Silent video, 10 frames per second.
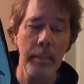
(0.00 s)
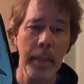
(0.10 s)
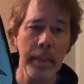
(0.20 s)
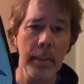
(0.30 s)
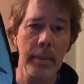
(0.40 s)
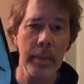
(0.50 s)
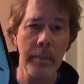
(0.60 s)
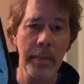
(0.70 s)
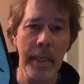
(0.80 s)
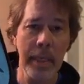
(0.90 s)
But there's
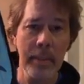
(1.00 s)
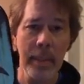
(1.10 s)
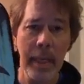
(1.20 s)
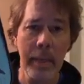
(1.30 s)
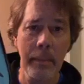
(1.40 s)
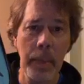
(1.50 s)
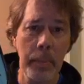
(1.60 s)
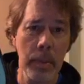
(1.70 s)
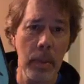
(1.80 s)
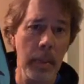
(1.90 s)
some things that
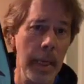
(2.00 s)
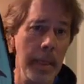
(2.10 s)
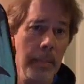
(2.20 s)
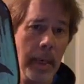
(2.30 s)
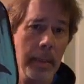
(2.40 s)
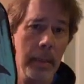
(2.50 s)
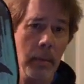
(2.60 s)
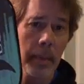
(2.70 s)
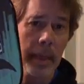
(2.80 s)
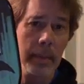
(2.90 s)
people don't like about
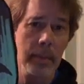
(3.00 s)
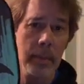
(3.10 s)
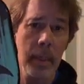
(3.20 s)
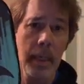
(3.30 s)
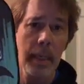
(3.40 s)
Nomex.